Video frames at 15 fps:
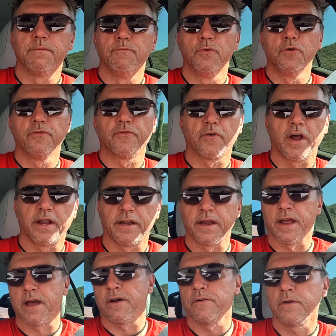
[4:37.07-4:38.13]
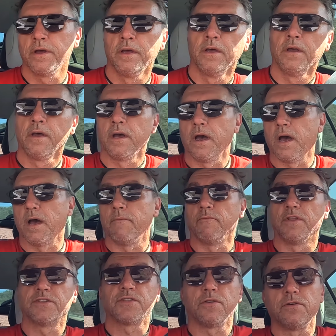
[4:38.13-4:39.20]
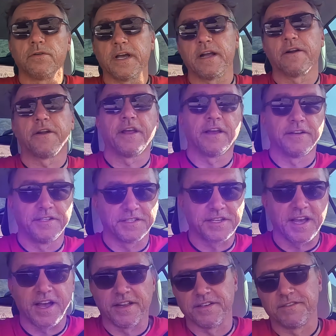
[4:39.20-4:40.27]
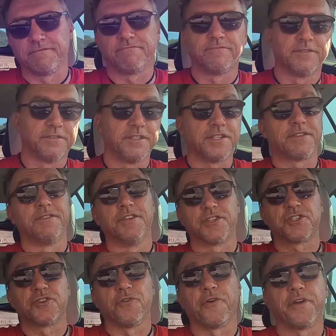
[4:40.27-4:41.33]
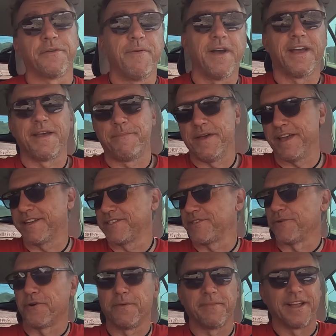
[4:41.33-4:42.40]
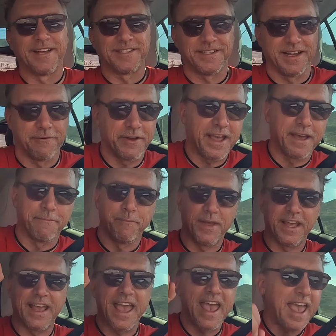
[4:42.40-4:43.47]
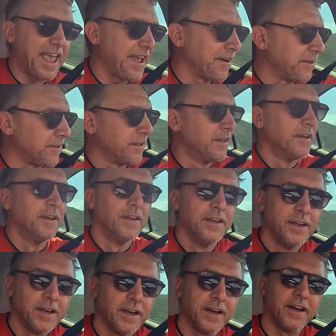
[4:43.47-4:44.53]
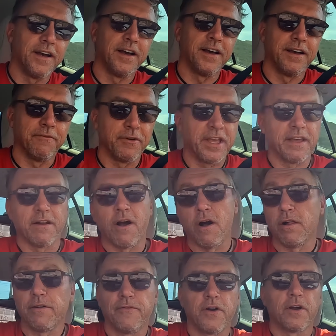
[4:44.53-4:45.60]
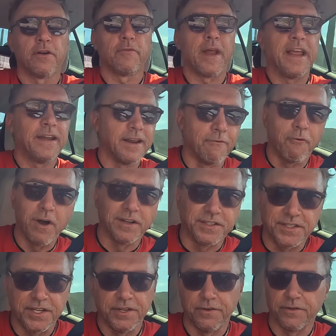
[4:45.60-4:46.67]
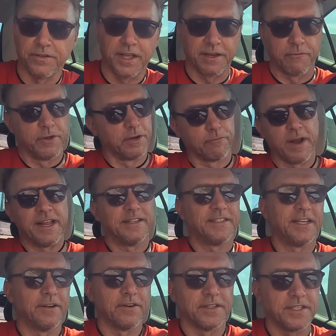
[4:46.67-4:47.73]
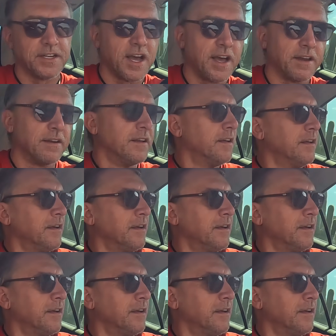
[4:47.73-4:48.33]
the move right now. Um, this whole area just got just destroyed by a big storm last night. We had big hail. Uh, we get all of our rain at once too. Like when it rains here, it's not